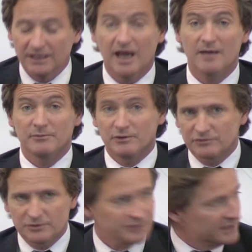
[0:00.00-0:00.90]
I'm,
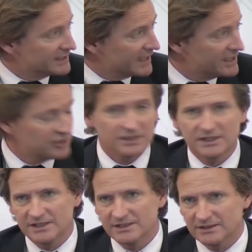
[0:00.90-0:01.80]
of course, engaged in
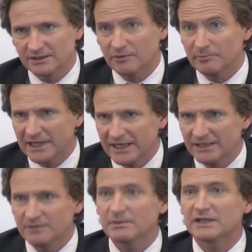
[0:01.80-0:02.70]
his
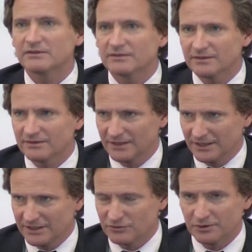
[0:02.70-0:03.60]
campaign because
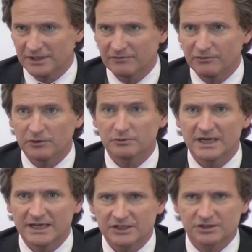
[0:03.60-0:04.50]
he's running for
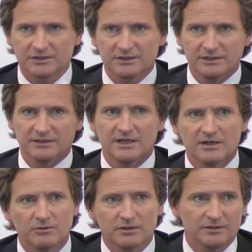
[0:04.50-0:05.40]
re-election
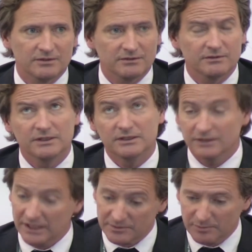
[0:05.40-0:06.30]
now in
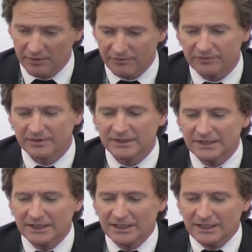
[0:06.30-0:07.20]
next month.
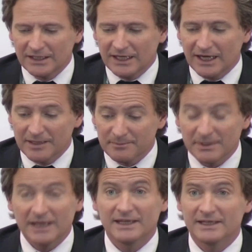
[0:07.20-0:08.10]

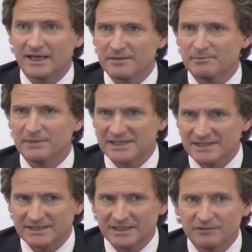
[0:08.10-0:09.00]
And I
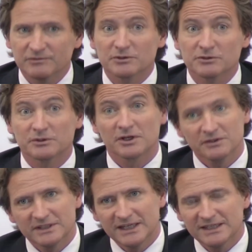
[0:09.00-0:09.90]
myself also
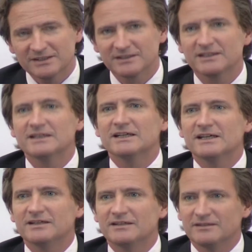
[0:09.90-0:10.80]
candidate
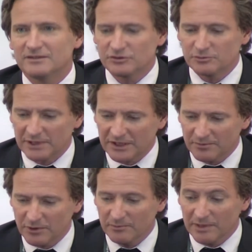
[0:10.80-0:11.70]
to
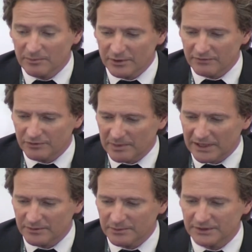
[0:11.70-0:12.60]
become a member of the
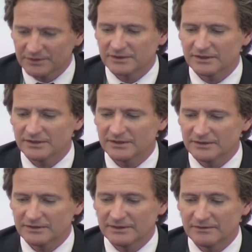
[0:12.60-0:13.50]
parliament
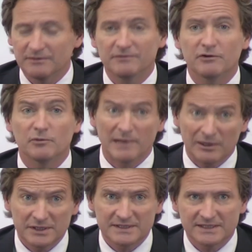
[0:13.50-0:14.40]
for
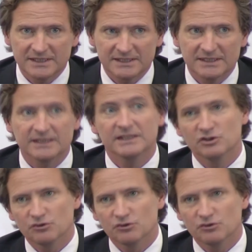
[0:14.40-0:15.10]
Paris City in